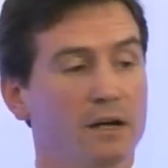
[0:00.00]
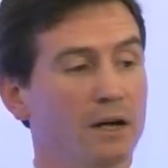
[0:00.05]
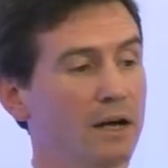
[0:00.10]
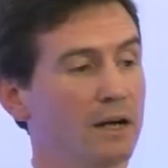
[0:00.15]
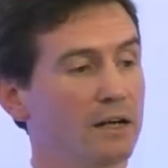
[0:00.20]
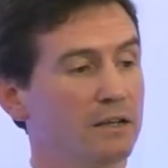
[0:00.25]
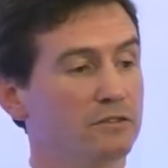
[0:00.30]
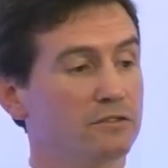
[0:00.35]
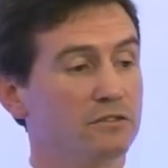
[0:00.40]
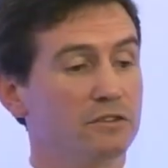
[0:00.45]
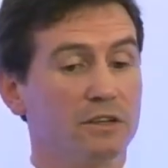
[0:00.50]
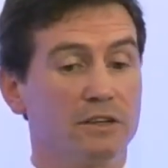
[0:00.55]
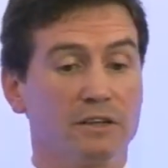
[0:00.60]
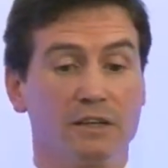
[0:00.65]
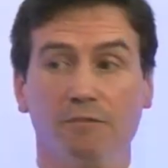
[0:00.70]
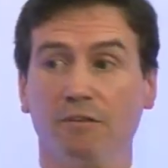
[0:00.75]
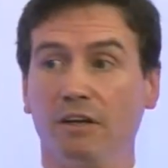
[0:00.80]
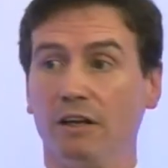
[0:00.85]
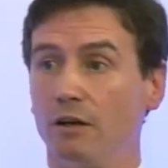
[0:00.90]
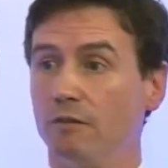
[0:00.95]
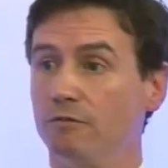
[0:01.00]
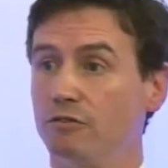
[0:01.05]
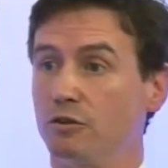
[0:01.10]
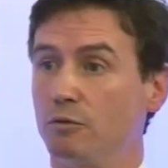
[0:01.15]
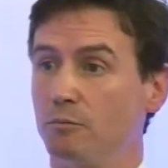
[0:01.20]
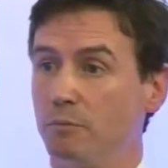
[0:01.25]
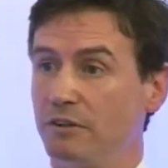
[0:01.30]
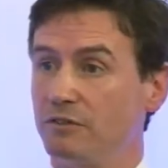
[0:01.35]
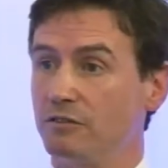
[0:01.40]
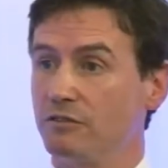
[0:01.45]
and giving it over to
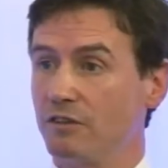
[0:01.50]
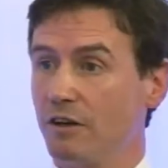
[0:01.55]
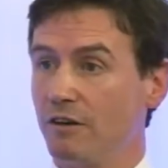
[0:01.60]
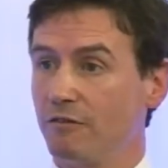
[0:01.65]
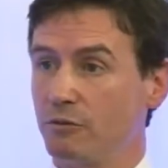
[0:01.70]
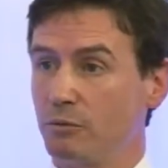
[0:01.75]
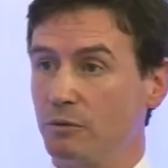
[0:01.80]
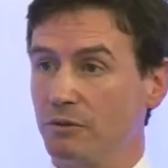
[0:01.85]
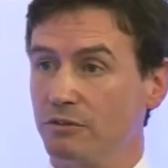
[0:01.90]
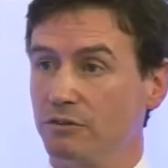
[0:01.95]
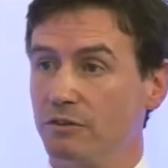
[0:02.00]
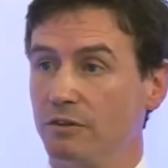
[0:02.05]
the business afterwards.